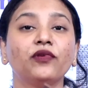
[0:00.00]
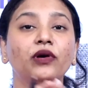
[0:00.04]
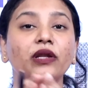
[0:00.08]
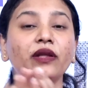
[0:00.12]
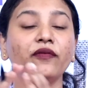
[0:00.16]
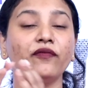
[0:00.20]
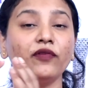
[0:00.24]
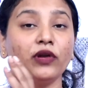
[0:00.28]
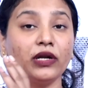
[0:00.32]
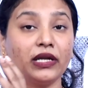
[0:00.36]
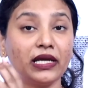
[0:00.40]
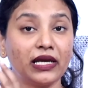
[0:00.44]
For
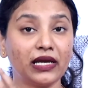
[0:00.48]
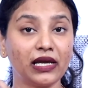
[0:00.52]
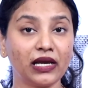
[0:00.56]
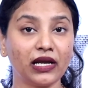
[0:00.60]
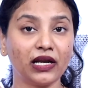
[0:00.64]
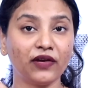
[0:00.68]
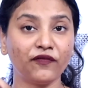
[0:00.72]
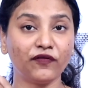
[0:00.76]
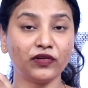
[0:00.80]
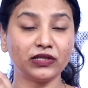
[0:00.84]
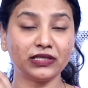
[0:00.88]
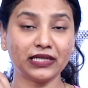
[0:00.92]
if you're
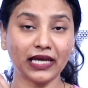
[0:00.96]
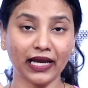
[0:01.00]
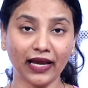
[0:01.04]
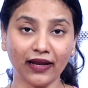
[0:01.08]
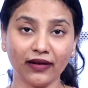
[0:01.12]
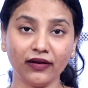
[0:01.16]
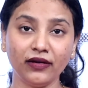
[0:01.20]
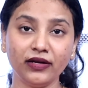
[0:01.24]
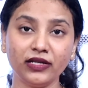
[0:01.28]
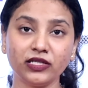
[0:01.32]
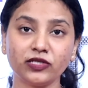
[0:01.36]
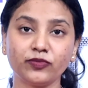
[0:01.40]
taking it for
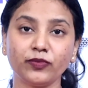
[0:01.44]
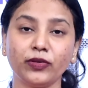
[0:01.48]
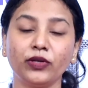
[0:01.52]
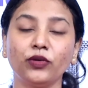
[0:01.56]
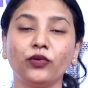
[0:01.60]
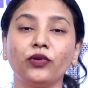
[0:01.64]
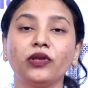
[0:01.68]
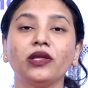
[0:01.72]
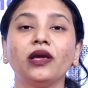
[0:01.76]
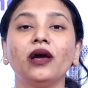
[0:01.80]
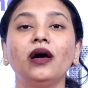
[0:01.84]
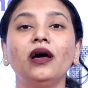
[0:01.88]
secondary
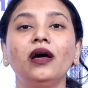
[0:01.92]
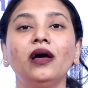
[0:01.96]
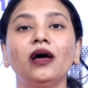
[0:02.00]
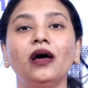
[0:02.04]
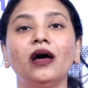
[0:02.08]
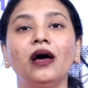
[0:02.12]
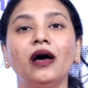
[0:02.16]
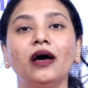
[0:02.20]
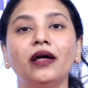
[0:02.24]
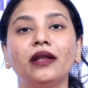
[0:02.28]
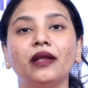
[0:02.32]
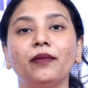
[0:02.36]
dysmenorrhea,
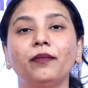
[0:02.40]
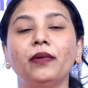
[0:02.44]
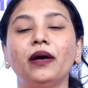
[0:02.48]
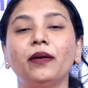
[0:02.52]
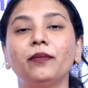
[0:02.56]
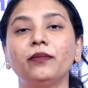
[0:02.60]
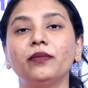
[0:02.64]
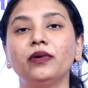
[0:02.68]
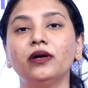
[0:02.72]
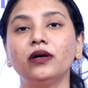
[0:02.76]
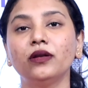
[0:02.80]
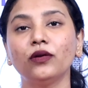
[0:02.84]

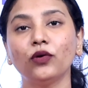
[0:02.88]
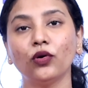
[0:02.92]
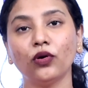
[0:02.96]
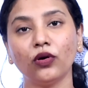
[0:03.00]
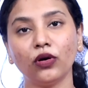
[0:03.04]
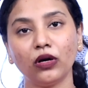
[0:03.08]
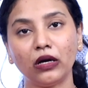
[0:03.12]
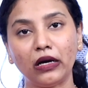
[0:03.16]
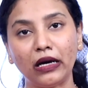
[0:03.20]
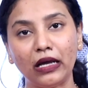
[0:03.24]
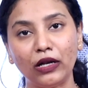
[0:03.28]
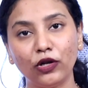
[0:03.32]
remember,
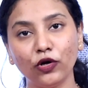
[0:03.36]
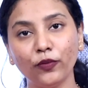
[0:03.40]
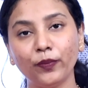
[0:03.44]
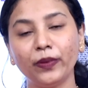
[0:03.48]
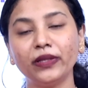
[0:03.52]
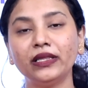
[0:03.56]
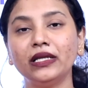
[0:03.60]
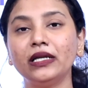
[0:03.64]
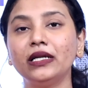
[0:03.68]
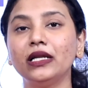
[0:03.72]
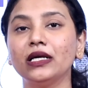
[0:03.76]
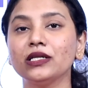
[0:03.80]

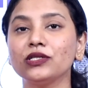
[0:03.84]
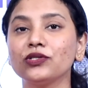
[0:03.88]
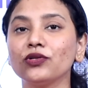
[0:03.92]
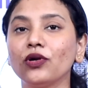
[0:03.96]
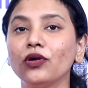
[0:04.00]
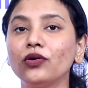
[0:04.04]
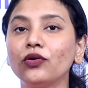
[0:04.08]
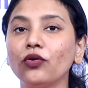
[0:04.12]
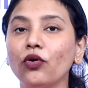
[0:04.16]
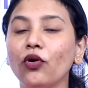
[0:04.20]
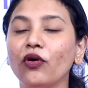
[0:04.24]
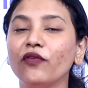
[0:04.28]
allopathy does
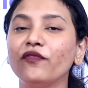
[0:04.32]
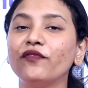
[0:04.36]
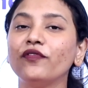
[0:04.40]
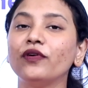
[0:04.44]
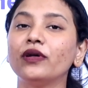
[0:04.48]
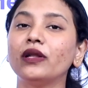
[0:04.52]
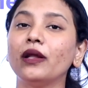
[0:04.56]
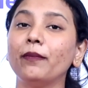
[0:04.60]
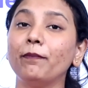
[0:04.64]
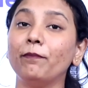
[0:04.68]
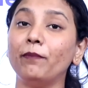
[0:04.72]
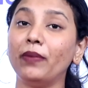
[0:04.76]
not
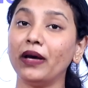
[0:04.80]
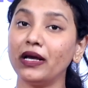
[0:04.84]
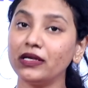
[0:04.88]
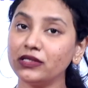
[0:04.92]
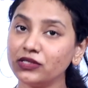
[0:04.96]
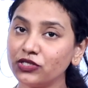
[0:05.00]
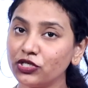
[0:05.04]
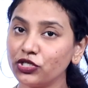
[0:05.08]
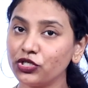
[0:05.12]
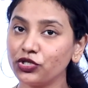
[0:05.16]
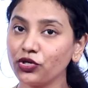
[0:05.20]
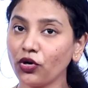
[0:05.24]
offer a
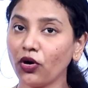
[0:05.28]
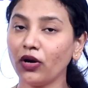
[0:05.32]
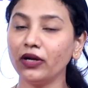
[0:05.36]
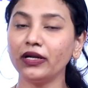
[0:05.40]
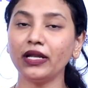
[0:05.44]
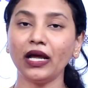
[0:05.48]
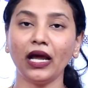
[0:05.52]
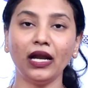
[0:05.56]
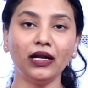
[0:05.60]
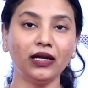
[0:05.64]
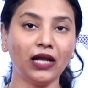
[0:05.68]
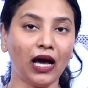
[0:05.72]
best
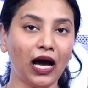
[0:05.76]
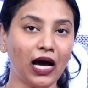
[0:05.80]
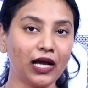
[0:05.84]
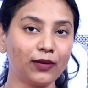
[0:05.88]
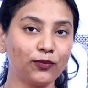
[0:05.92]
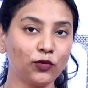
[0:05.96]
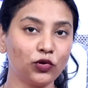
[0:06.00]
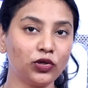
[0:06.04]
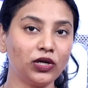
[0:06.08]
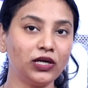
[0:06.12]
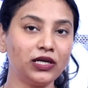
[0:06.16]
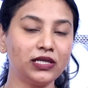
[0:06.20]
shot at
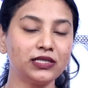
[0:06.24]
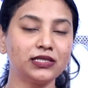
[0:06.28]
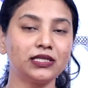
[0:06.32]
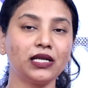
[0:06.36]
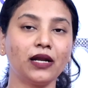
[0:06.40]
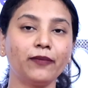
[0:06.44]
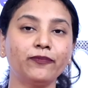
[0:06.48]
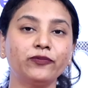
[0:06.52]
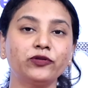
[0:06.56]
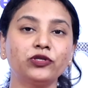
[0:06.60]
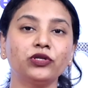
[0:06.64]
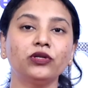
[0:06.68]
hormonal
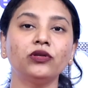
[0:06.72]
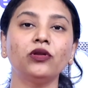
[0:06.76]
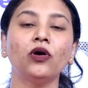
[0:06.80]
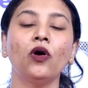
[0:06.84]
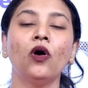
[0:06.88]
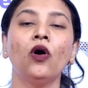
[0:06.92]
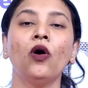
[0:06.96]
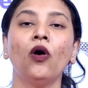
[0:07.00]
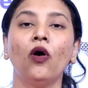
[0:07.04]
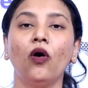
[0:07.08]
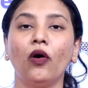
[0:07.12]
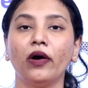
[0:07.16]
disruption,
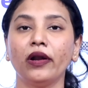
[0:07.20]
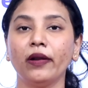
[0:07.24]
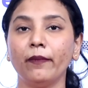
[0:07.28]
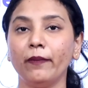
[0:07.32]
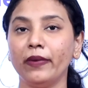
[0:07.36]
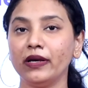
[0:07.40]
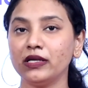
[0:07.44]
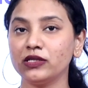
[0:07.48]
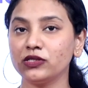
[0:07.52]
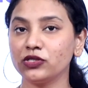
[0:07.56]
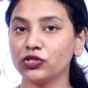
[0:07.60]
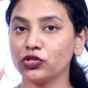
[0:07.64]
or a
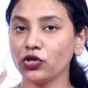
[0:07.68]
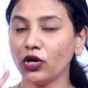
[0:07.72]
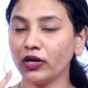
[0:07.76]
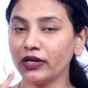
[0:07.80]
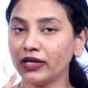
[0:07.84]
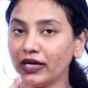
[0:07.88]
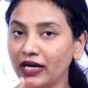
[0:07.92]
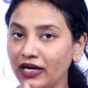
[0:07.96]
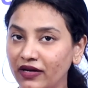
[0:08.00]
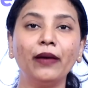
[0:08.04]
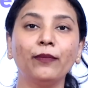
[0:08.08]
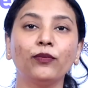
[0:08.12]
best
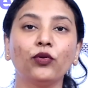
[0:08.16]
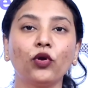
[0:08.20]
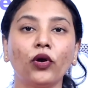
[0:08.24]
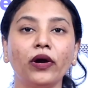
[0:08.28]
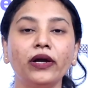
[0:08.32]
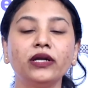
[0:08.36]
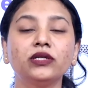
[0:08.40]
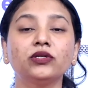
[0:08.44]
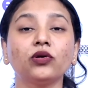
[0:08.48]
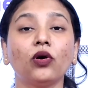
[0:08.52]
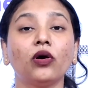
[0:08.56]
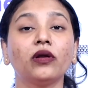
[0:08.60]
shot at
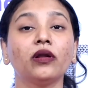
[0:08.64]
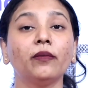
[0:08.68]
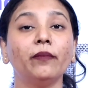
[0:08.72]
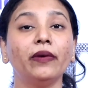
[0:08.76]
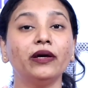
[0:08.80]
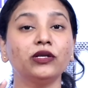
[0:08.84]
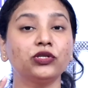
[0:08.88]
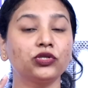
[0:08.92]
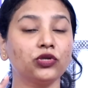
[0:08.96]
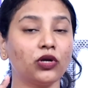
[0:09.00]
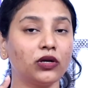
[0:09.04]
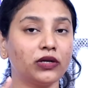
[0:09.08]
fibroids, or a
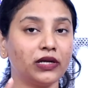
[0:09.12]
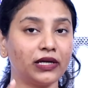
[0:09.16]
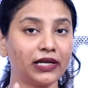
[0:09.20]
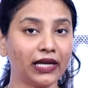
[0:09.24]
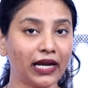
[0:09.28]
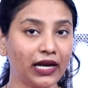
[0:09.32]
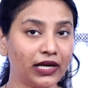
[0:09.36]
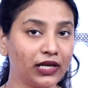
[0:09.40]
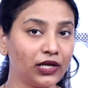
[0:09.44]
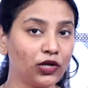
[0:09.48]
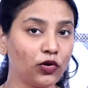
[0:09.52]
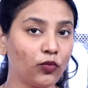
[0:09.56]
best shot
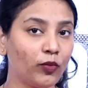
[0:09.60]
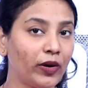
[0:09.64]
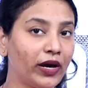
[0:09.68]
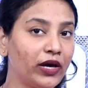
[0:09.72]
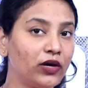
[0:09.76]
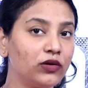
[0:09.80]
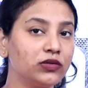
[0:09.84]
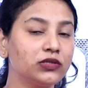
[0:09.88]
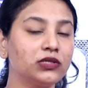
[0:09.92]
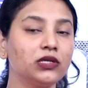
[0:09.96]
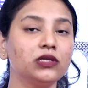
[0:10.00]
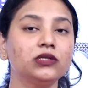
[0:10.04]
at
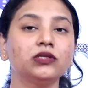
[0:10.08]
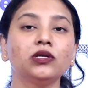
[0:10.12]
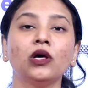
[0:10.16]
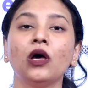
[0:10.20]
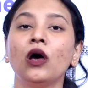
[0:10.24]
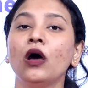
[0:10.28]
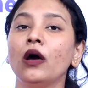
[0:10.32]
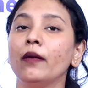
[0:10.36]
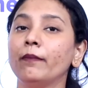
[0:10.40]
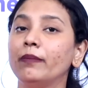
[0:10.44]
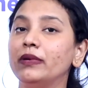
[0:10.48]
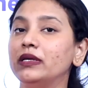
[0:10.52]
adenomyosis,
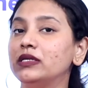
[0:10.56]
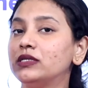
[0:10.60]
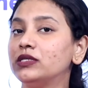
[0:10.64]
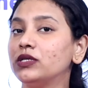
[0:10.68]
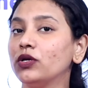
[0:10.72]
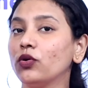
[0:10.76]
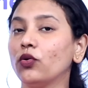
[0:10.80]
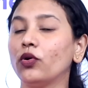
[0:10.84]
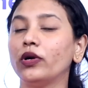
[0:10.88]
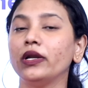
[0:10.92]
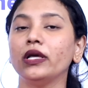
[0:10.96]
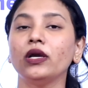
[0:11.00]

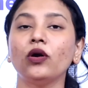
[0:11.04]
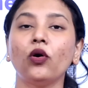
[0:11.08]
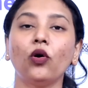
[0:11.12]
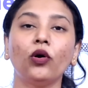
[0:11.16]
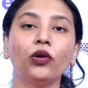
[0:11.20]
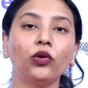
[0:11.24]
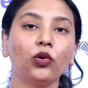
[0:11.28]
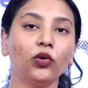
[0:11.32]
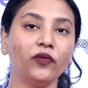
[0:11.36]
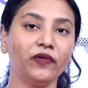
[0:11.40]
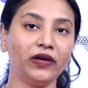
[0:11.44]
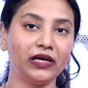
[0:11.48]
PCOD,
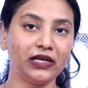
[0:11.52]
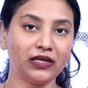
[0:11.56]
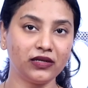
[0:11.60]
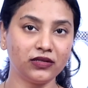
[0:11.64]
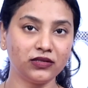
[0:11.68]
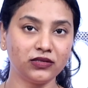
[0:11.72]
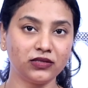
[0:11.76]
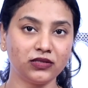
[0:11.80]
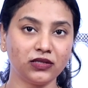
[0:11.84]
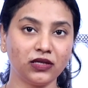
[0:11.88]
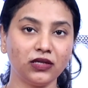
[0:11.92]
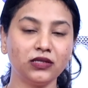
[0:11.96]
or
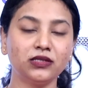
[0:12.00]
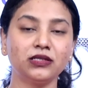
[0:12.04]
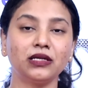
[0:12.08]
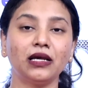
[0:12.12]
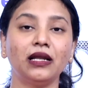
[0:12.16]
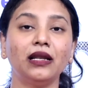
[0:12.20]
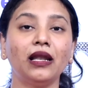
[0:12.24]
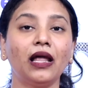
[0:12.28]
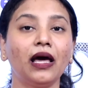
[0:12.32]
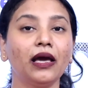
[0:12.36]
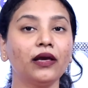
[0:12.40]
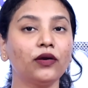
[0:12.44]
ovarian cysts
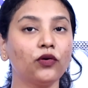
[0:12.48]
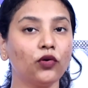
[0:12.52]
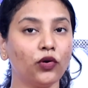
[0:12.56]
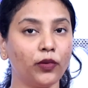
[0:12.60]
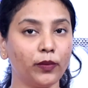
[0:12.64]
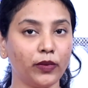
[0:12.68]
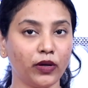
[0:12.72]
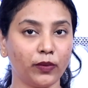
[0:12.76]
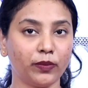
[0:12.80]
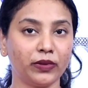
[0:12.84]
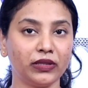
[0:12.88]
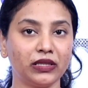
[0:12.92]
like
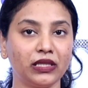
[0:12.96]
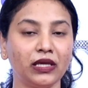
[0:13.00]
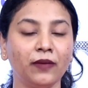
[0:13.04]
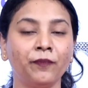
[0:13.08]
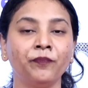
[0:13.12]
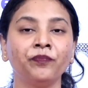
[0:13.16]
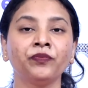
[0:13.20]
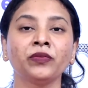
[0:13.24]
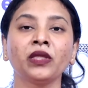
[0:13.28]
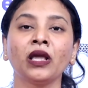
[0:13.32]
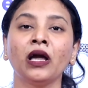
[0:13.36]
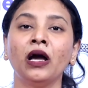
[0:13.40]

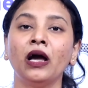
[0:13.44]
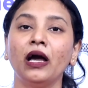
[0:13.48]
homeopathy.